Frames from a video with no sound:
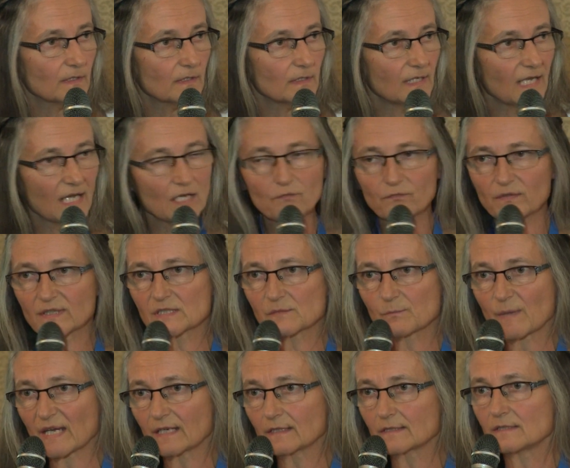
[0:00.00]
a life
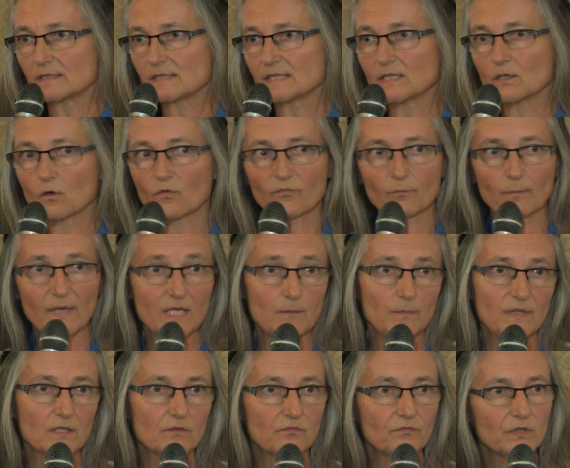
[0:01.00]
expectancy of
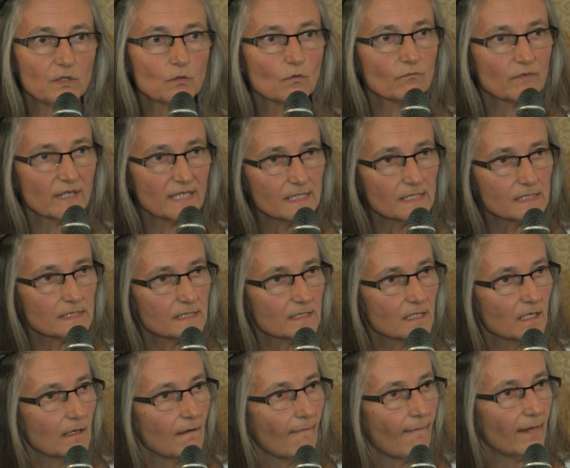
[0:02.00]
maybe a few weeks.